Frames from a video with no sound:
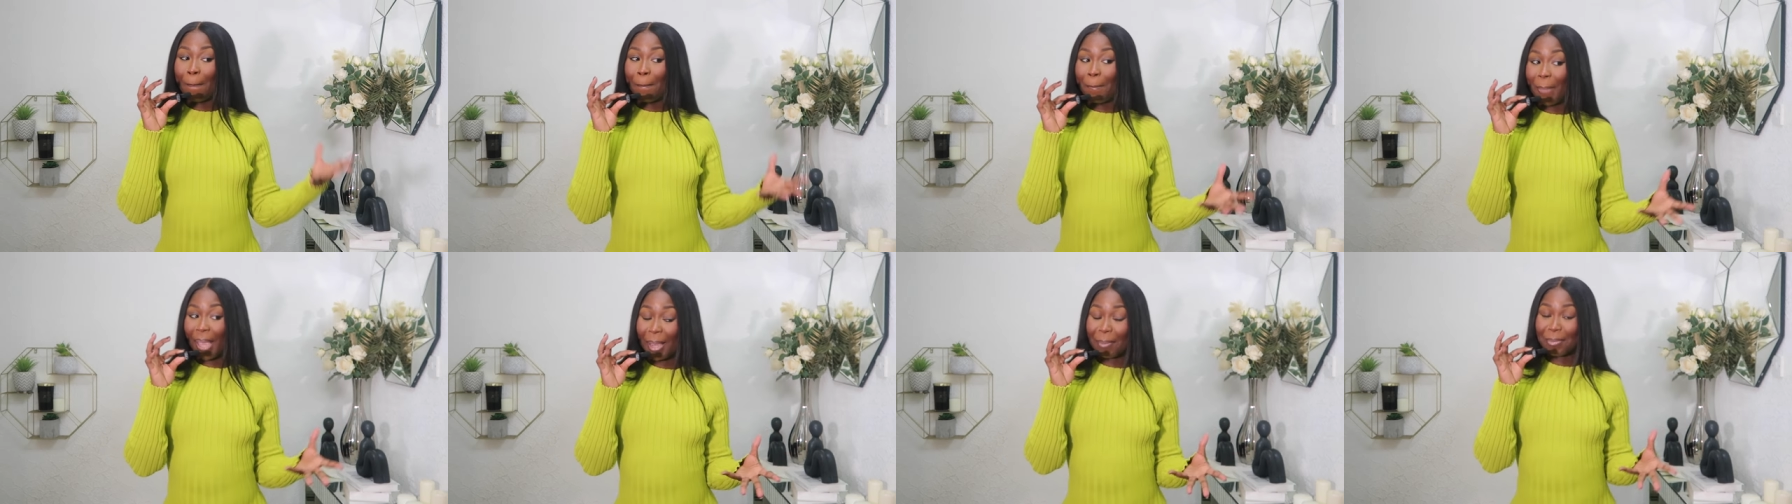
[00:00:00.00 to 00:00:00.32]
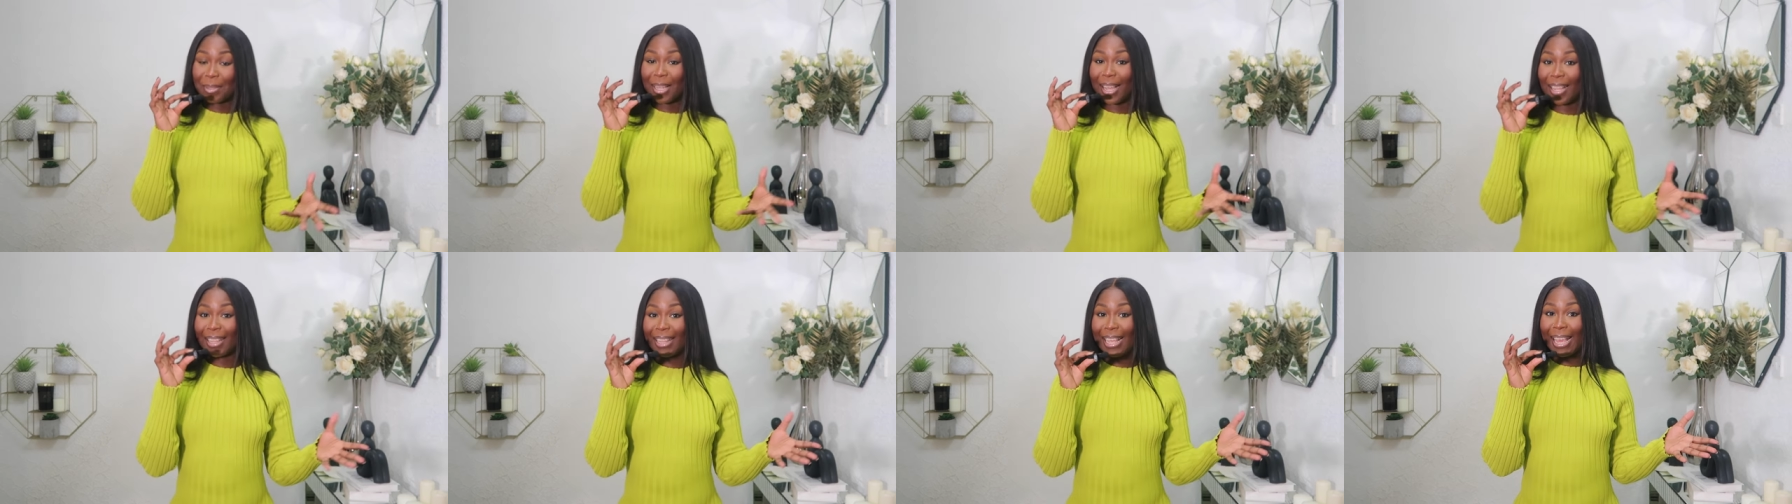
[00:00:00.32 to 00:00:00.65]

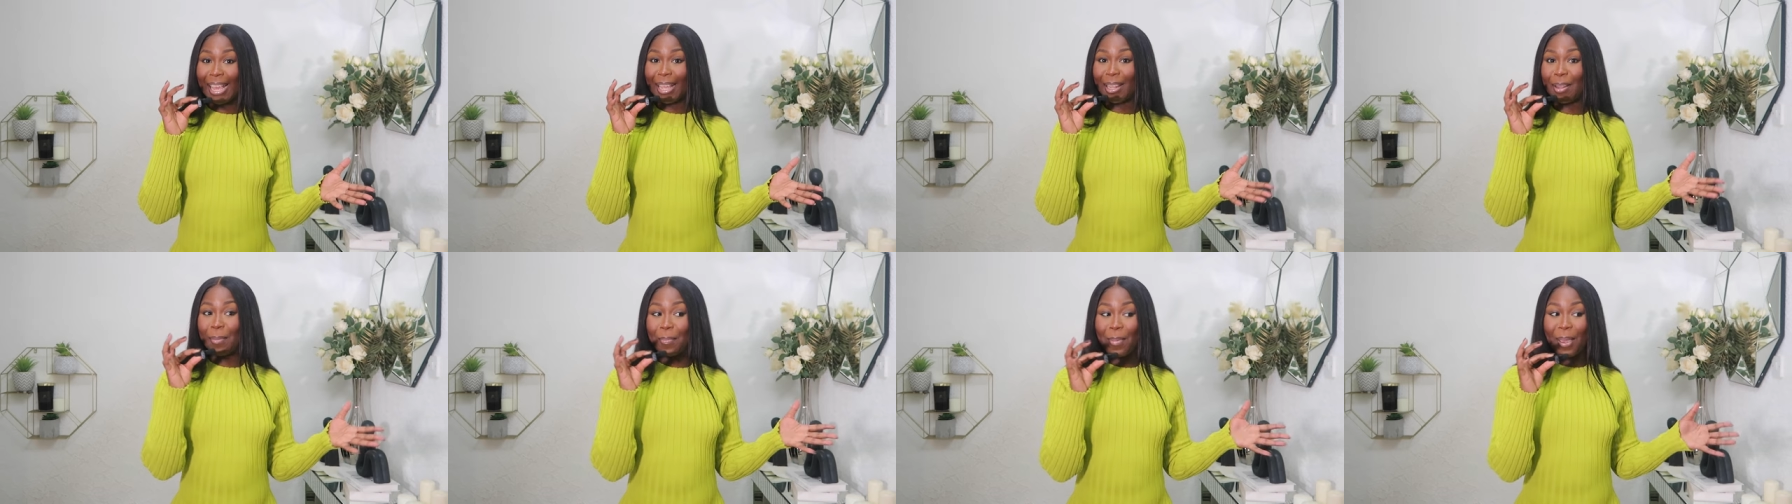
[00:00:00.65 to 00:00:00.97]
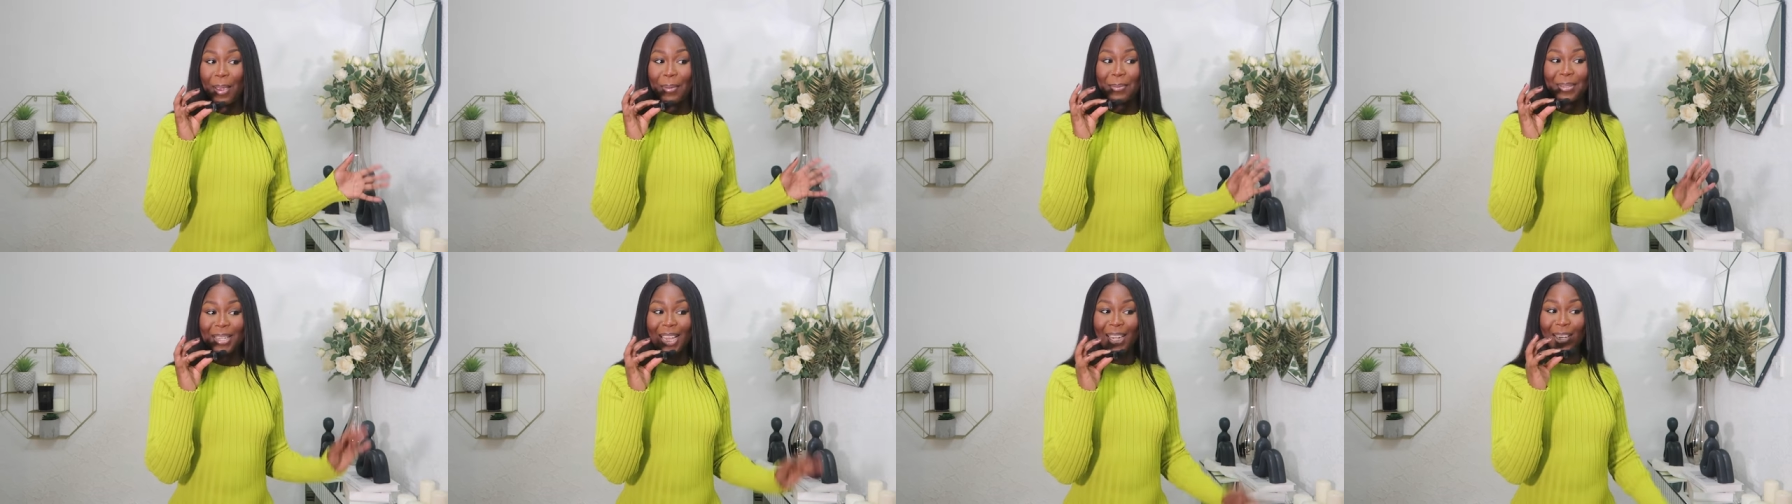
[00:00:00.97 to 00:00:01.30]
babes out there, the
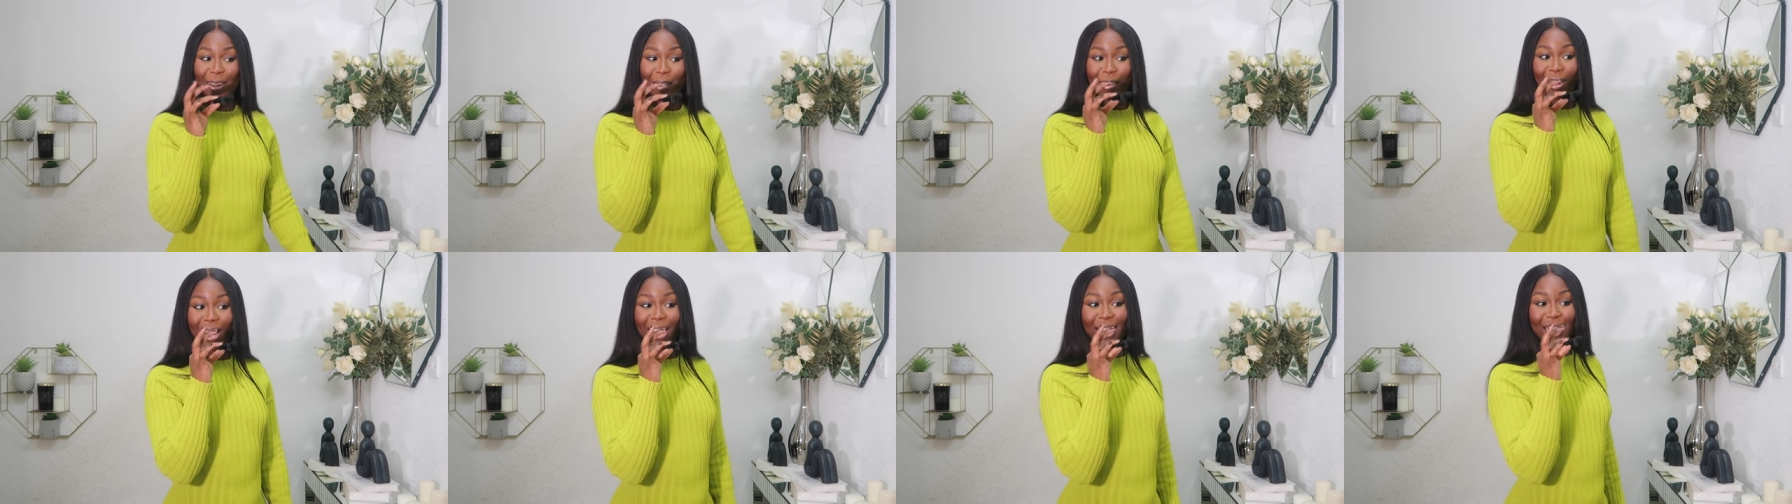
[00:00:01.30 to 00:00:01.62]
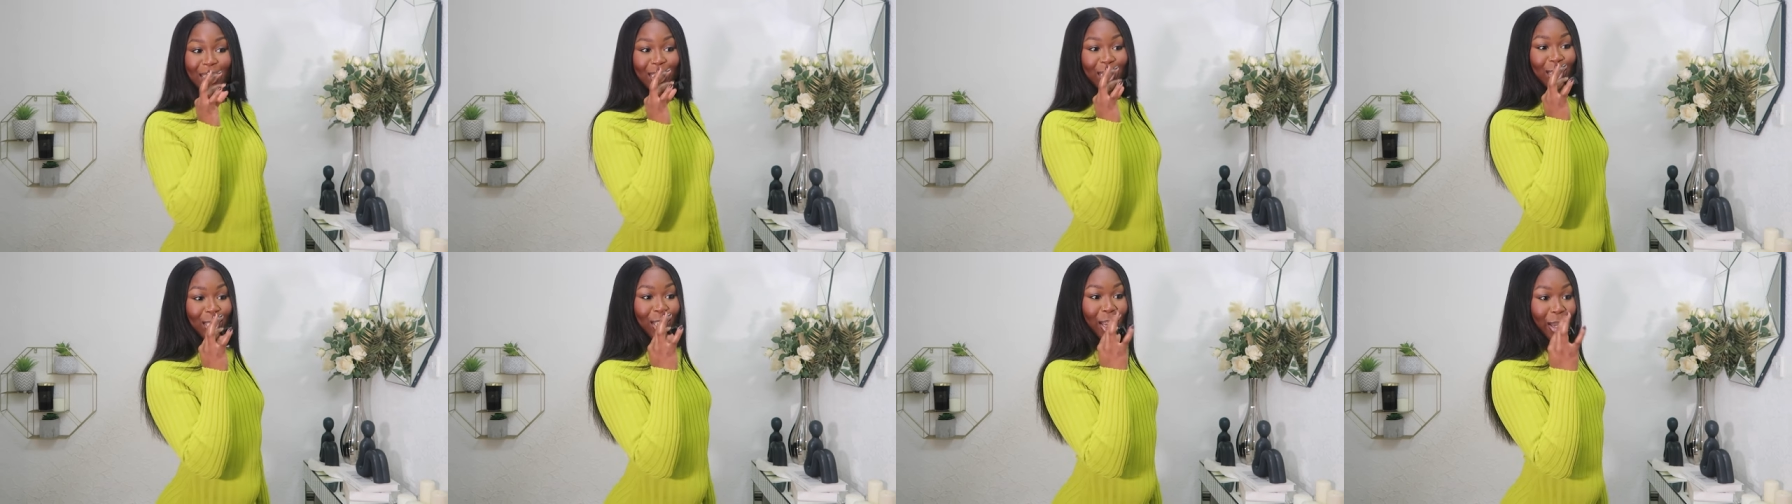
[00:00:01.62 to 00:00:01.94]
babes that don't like
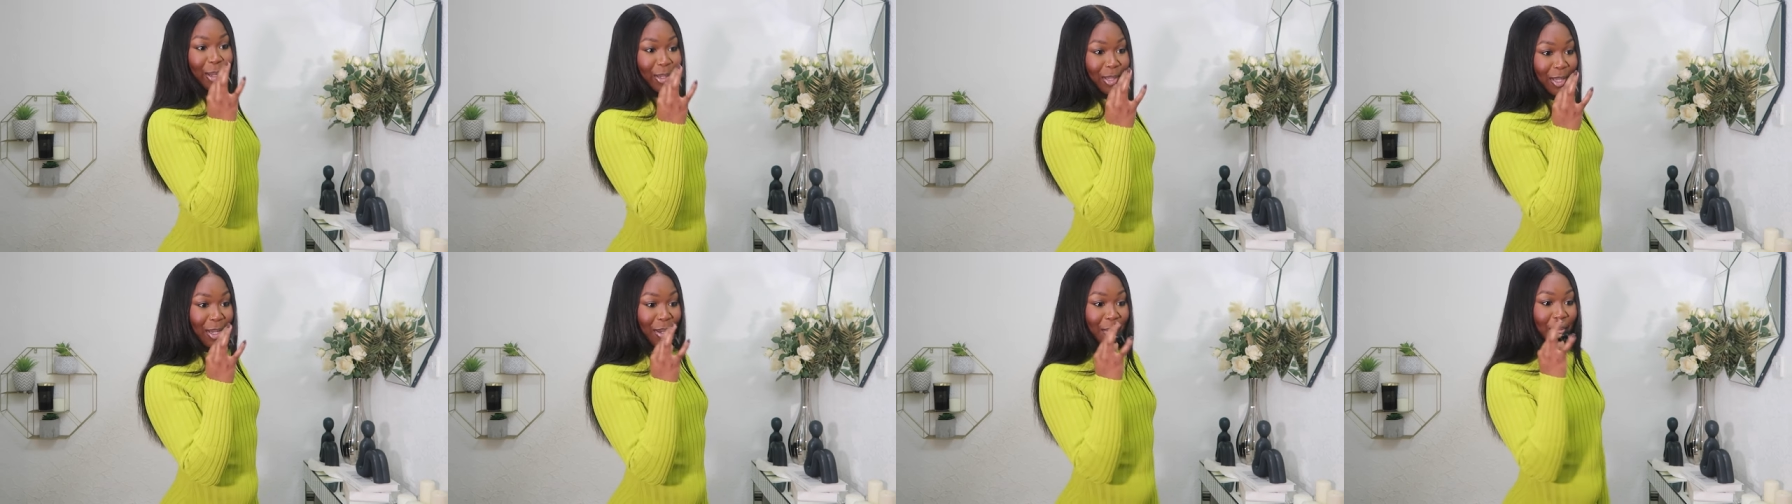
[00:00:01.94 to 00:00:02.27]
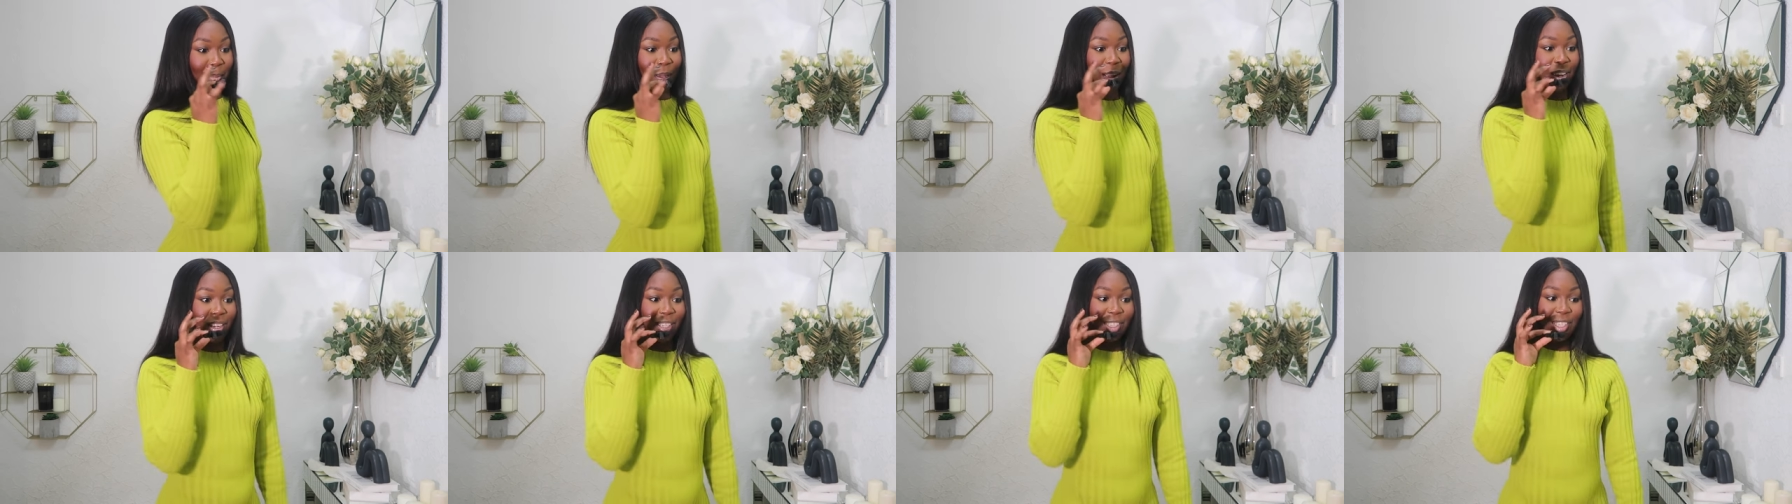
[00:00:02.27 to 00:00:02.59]
to show too
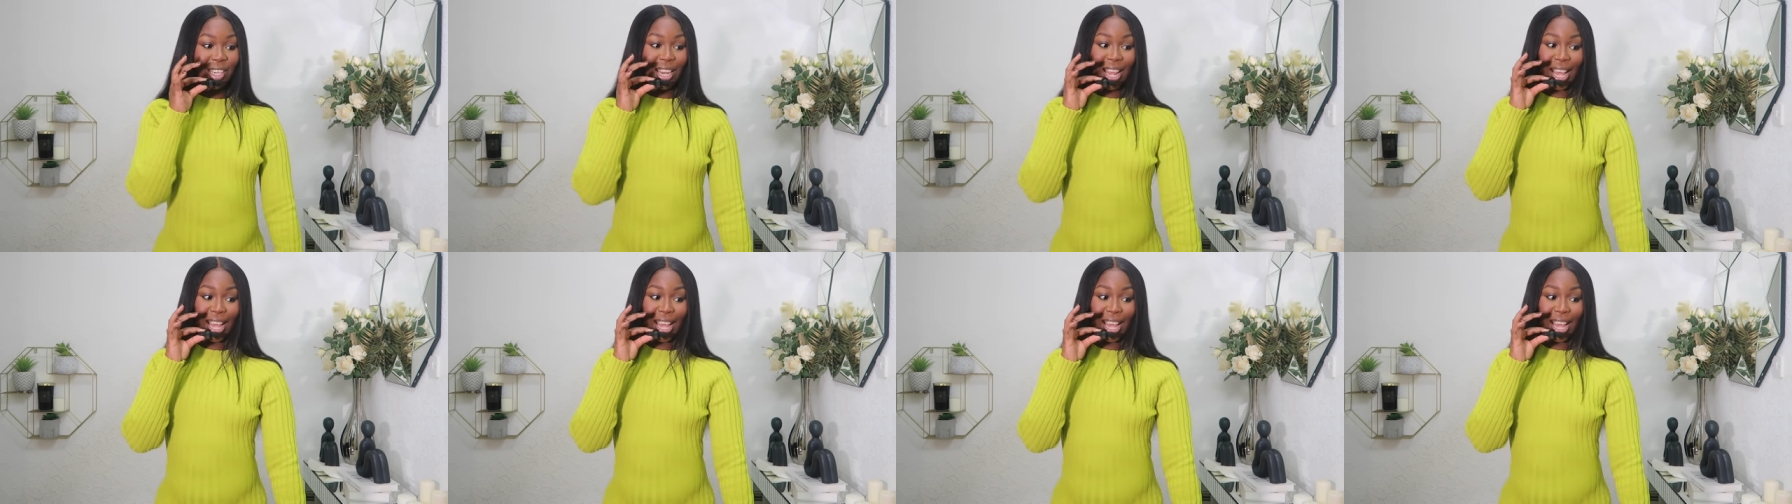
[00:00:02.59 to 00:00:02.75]
much.